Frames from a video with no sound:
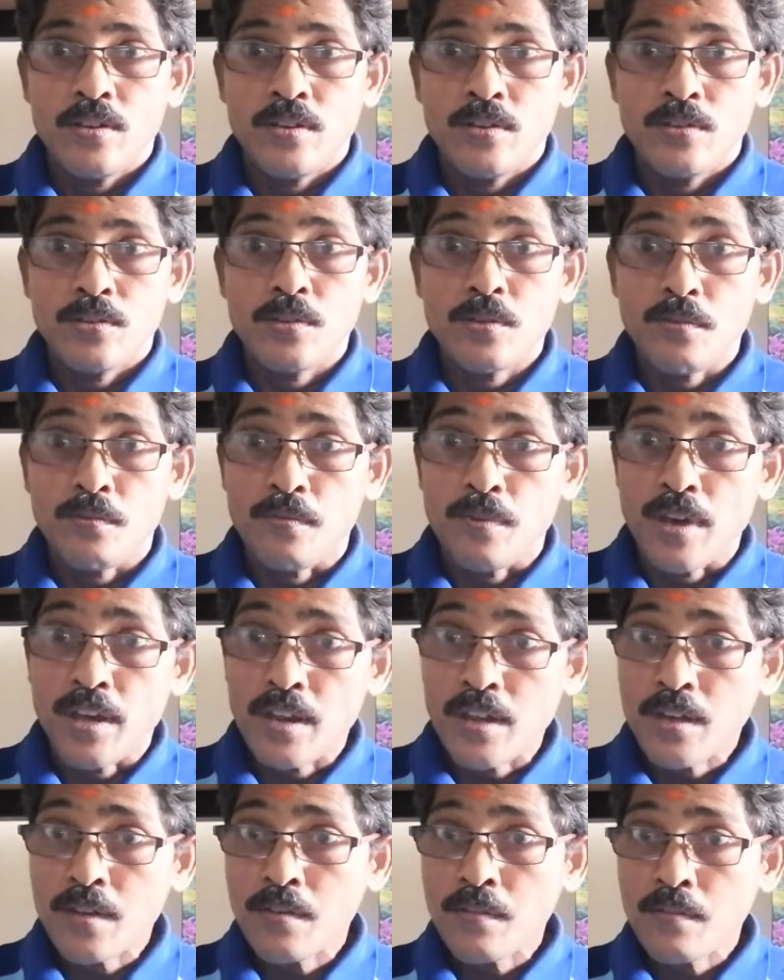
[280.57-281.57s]
So
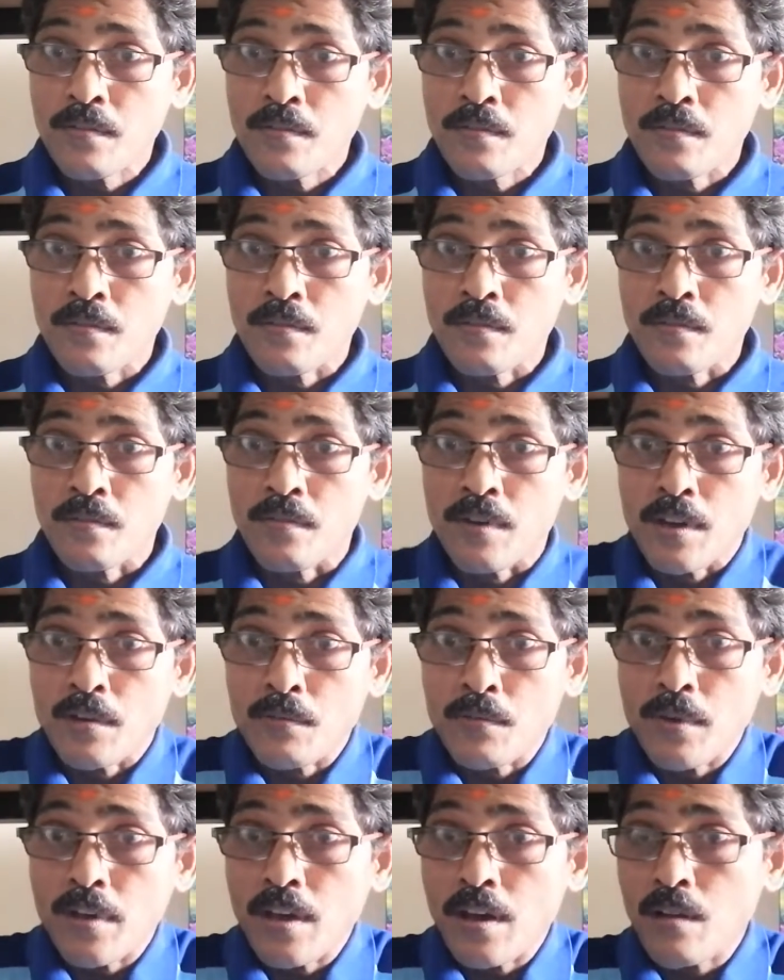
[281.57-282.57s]
when
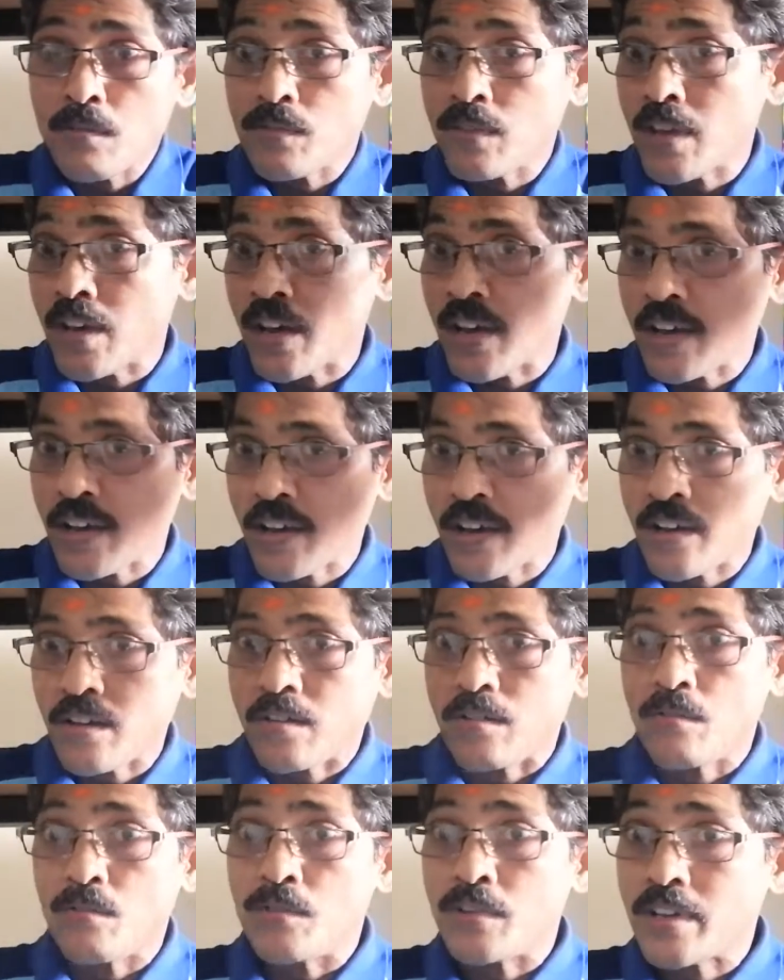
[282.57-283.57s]
we have the
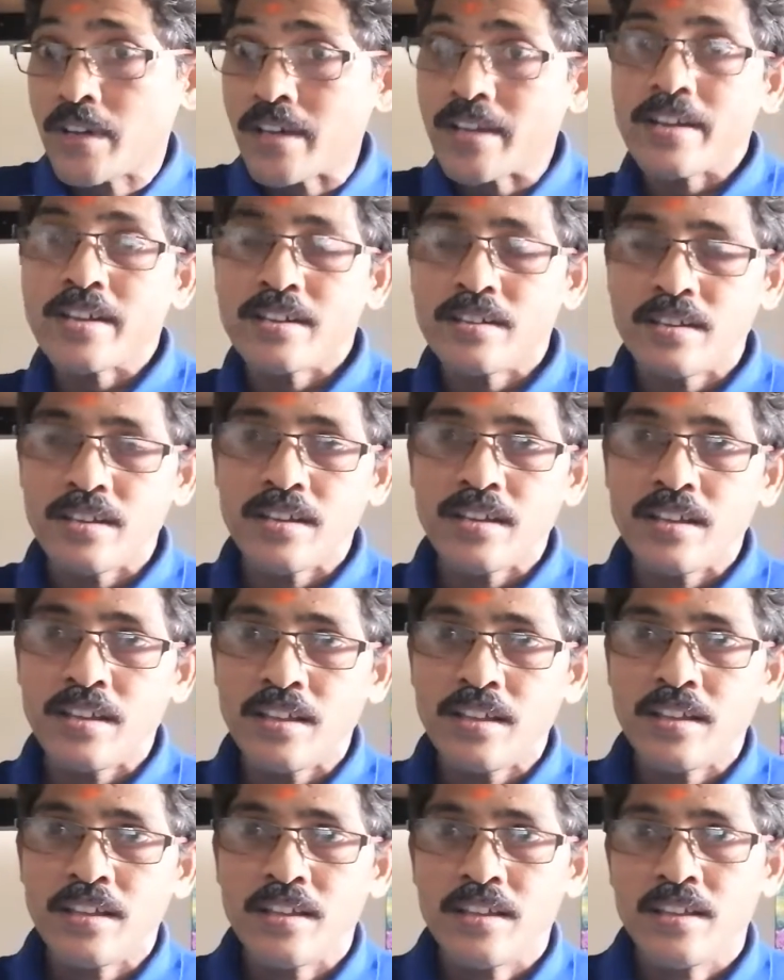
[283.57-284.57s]
good character,
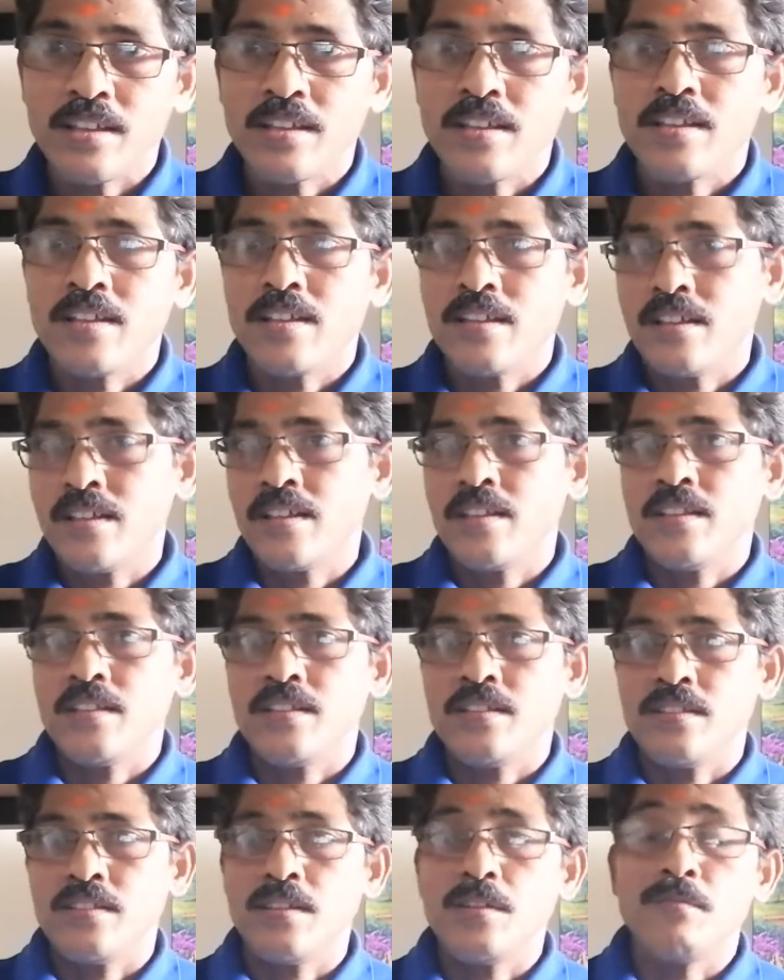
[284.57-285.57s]

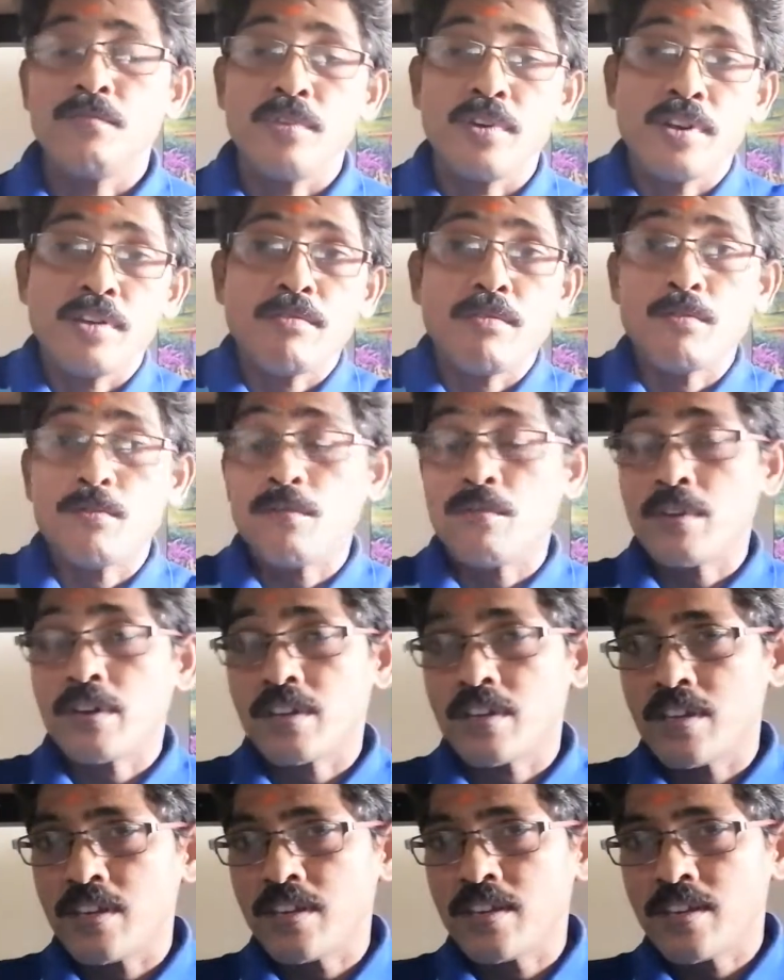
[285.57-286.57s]
then wherever we're
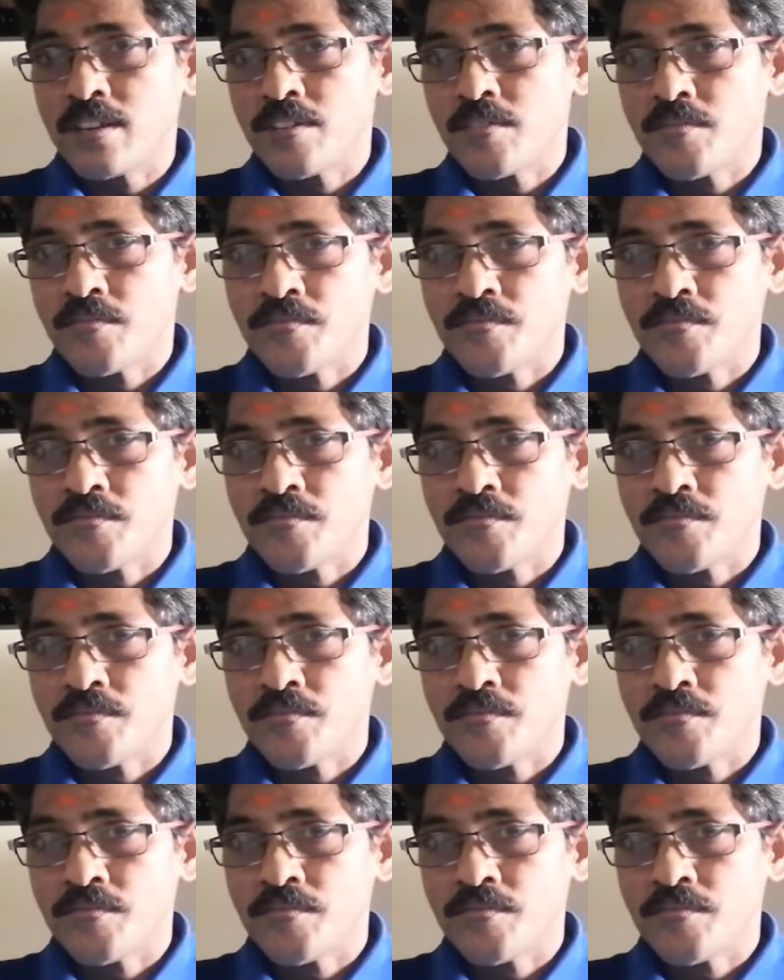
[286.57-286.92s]
working,